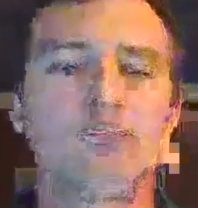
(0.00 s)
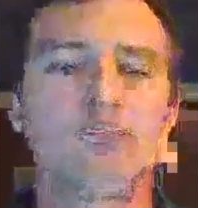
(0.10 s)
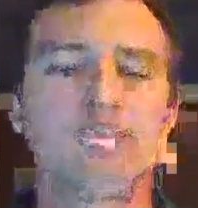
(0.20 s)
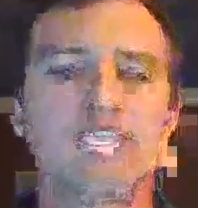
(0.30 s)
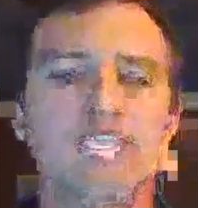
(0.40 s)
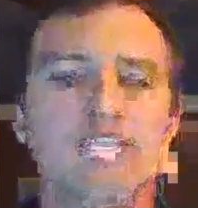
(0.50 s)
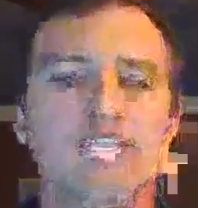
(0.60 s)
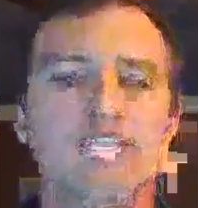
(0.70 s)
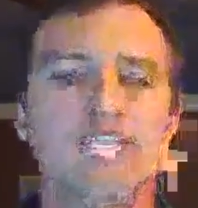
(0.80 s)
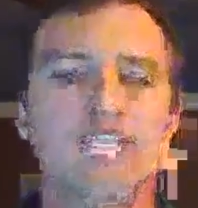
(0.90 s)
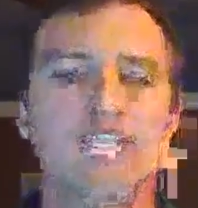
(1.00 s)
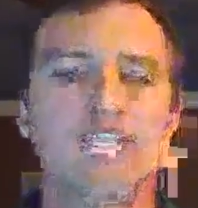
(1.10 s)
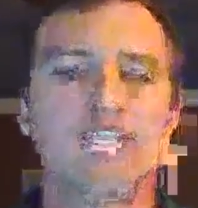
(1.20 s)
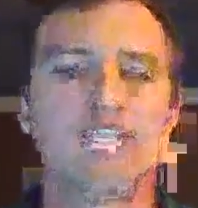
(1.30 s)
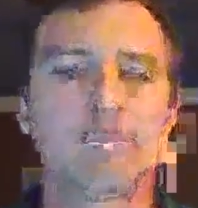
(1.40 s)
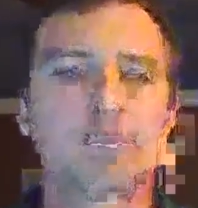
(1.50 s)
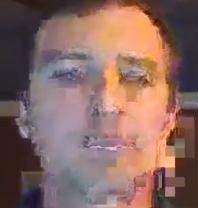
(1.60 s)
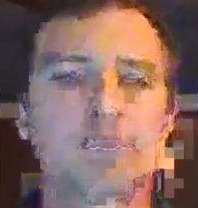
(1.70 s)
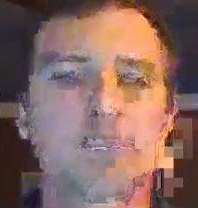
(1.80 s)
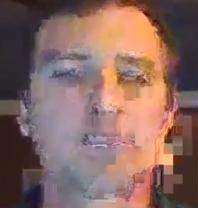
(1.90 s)
I think right now what we're
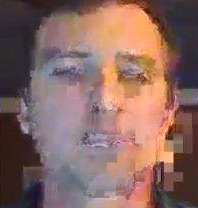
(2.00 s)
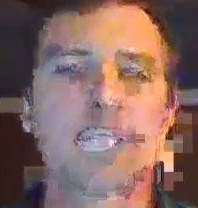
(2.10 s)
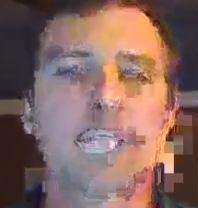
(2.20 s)
looking at